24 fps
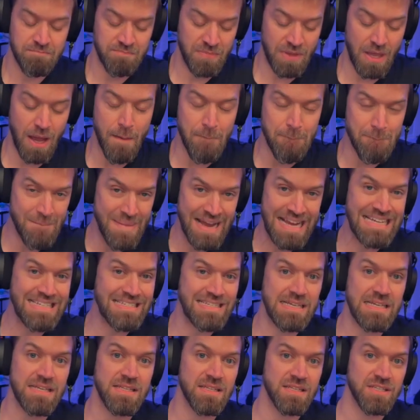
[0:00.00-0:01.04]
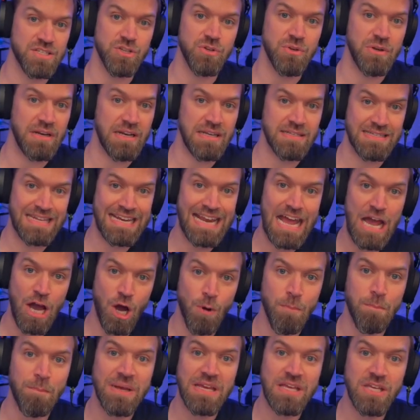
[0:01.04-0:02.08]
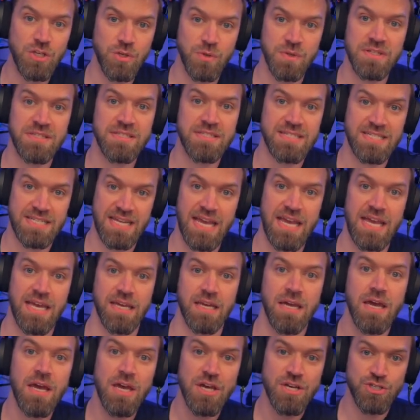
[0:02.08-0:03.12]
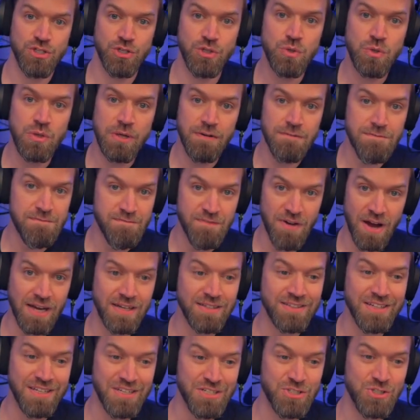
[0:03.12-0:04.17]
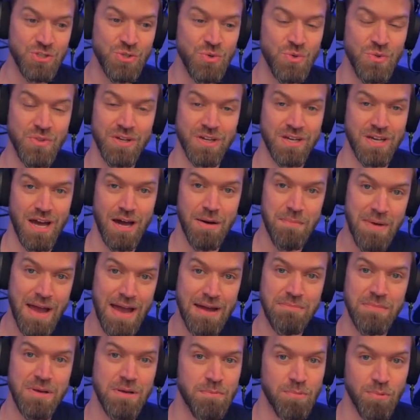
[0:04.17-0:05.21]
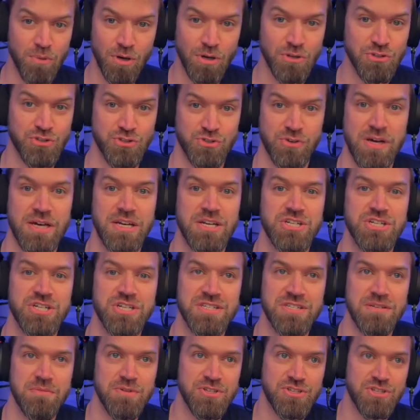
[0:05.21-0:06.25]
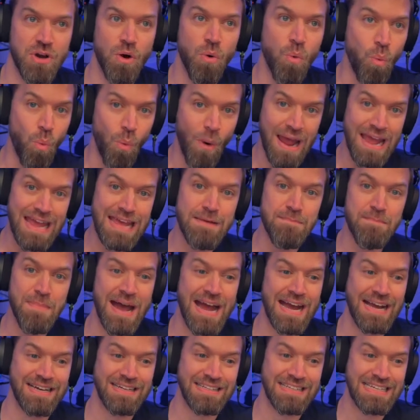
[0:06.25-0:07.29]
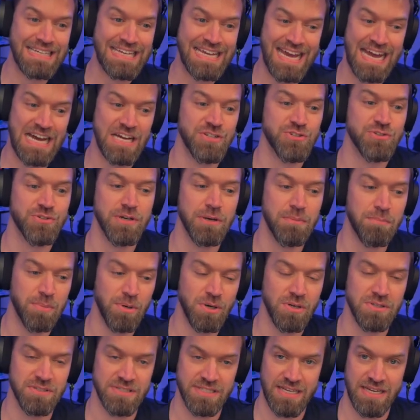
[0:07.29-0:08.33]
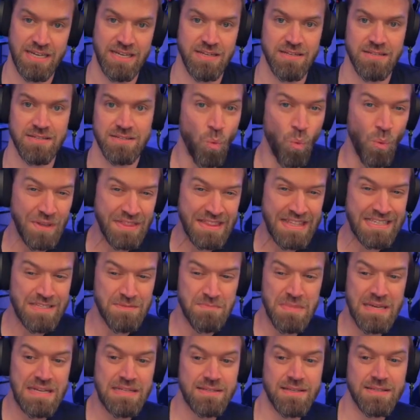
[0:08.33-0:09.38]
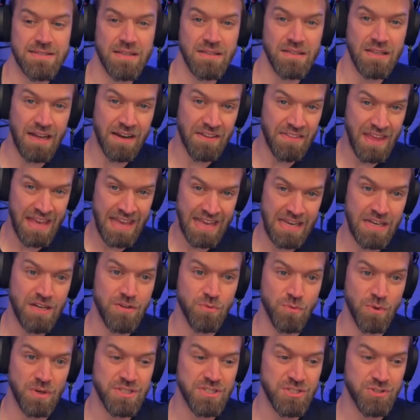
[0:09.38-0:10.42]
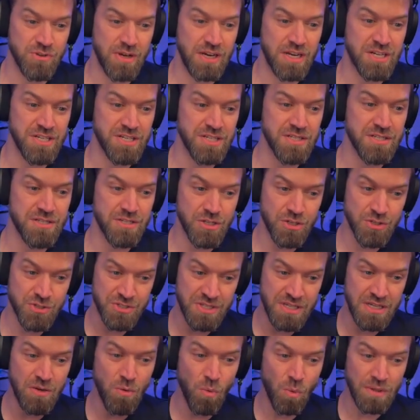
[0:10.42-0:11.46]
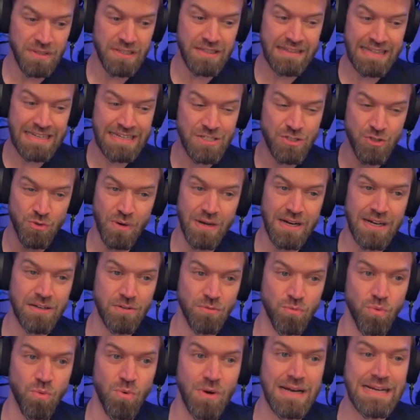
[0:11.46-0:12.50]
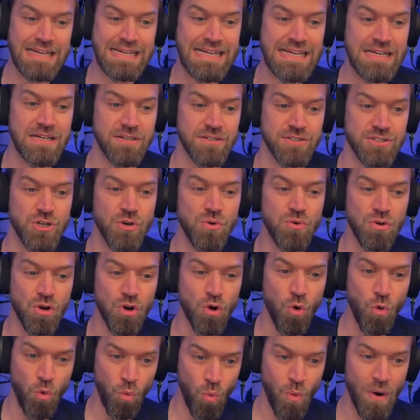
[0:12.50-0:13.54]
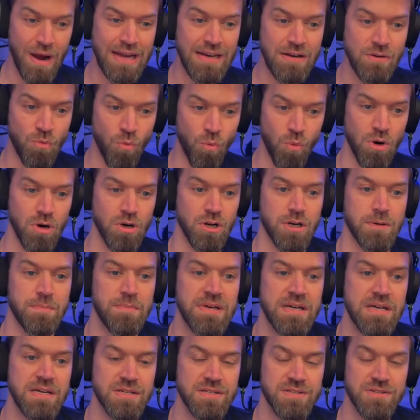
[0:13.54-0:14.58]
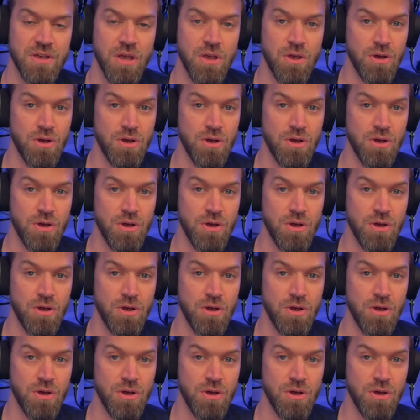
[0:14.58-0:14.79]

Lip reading: amazing this unit is at helping units tank. So you can finally do the come at me bro strategies that we saw way back in the Catria Ball days. What this means is a lot of the hit and run strategies, and you're seeing one that they tried right here, don't quite work because